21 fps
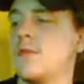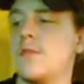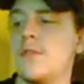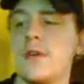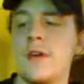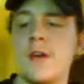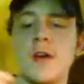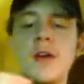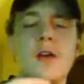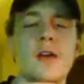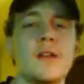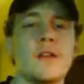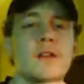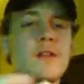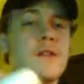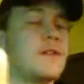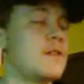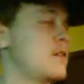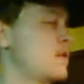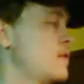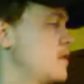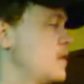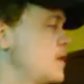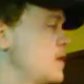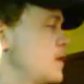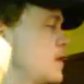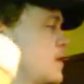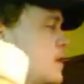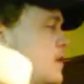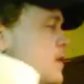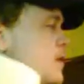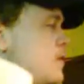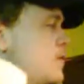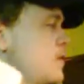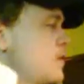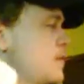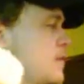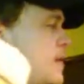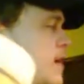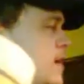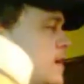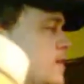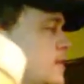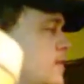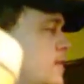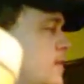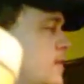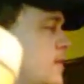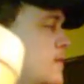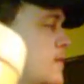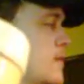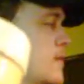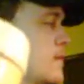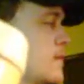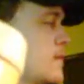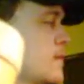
ever had Kindle Ambassador,